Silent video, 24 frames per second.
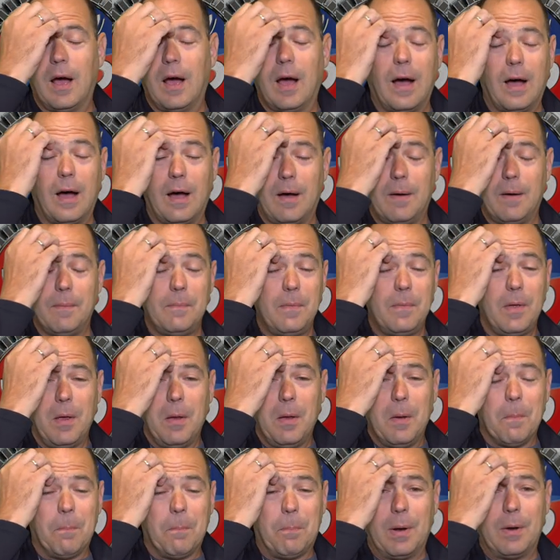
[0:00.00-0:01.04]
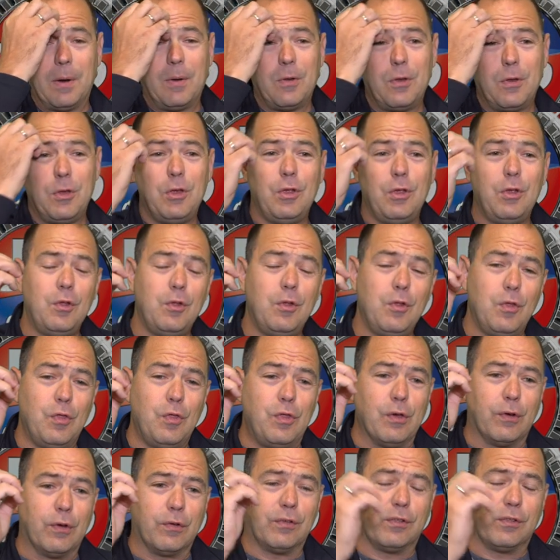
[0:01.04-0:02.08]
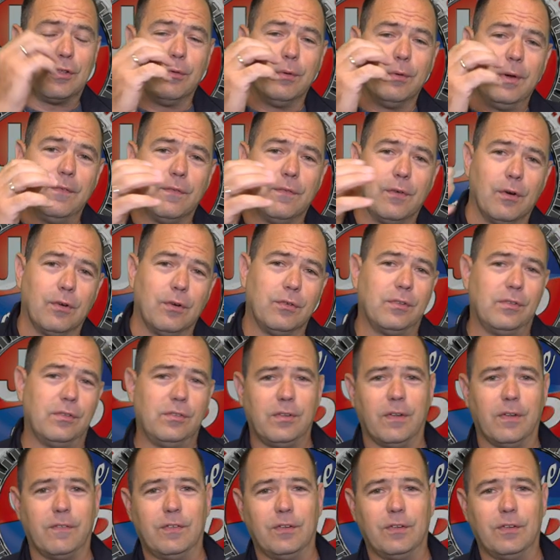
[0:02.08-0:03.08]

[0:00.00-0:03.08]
But there's three versions of